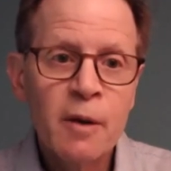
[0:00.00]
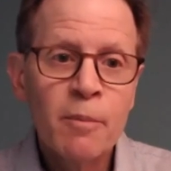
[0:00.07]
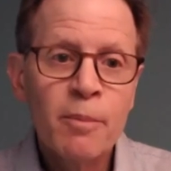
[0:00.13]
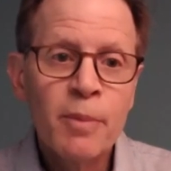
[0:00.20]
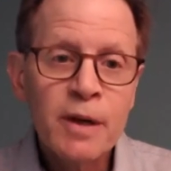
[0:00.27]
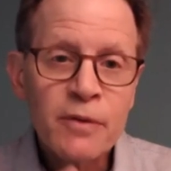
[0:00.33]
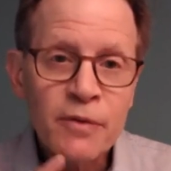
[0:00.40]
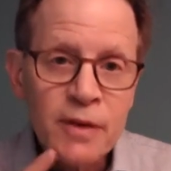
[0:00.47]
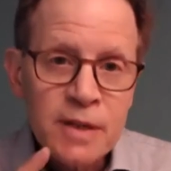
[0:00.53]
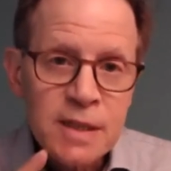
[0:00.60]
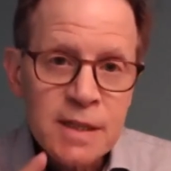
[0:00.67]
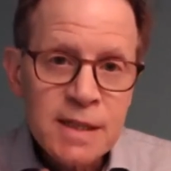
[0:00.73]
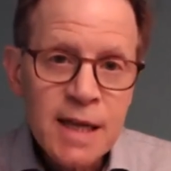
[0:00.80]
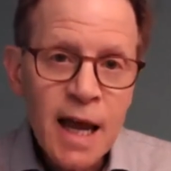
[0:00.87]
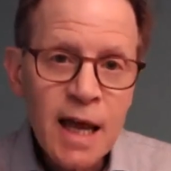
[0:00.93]
But if
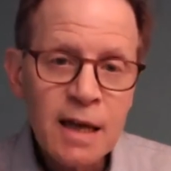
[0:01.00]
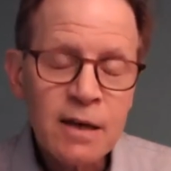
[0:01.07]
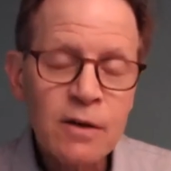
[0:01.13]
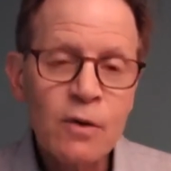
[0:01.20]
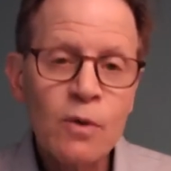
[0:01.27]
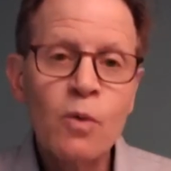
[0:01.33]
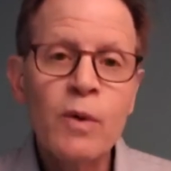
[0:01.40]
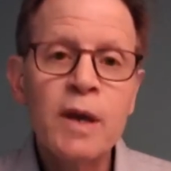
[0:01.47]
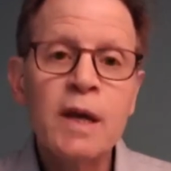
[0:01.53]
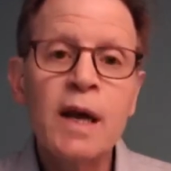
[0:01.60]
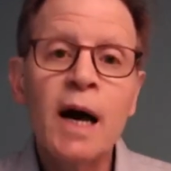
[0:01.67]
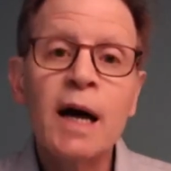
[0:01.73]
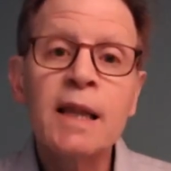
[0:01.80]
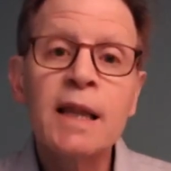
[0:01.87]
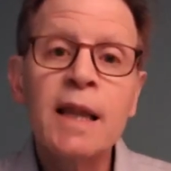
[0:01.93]
instead
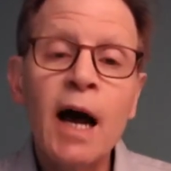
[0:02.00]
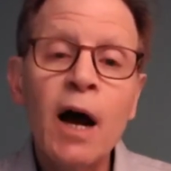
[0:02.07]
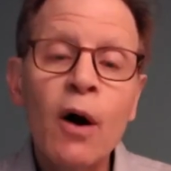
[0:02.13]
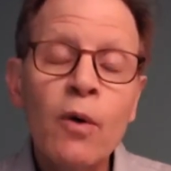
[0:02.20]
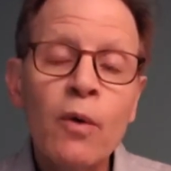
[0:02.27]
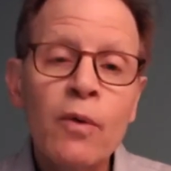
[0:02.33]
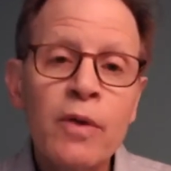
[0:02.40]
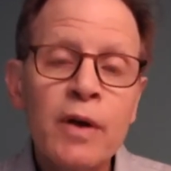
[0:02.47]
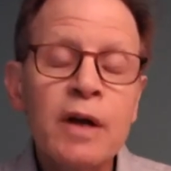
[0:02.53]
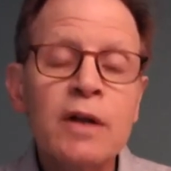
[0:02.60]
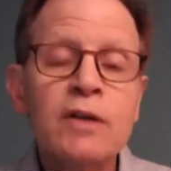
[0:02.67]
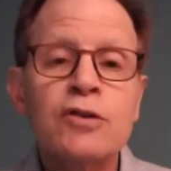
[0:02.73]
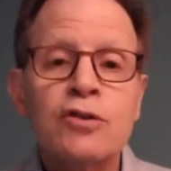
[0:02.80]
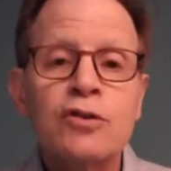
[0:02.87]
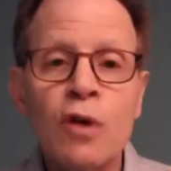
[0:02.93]
we allow the
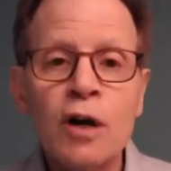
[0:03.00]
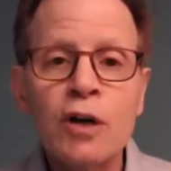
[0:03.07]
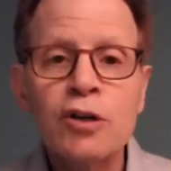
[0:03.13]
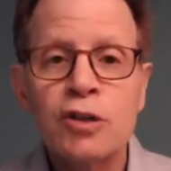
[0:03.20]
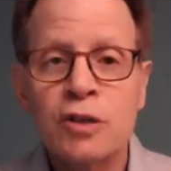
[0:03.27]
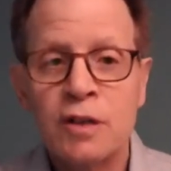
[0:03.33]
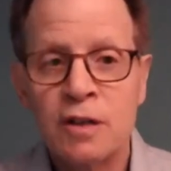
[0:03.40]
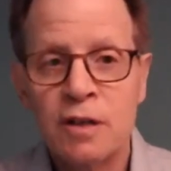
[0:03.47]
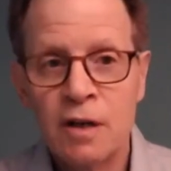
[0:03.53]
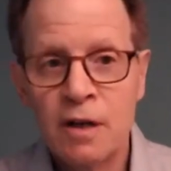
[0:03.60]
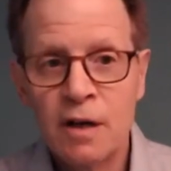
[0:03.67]
construction